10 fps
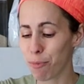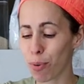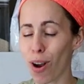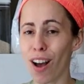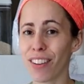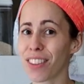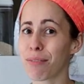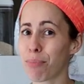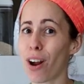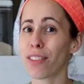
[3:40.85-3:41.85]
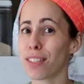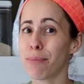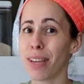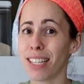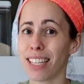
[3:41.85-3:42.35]
Broth is
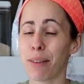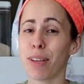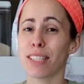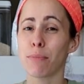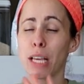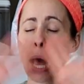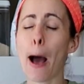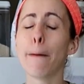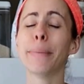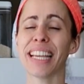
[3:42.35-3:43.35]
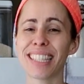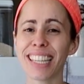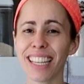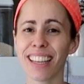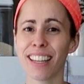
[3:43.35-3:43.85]
amazing. It makes something
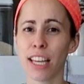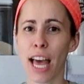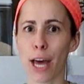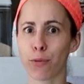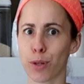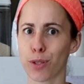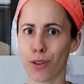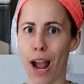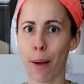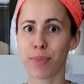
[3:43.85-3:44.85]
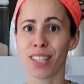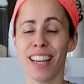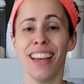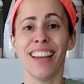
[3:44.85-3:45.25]
amazing out of your scraps.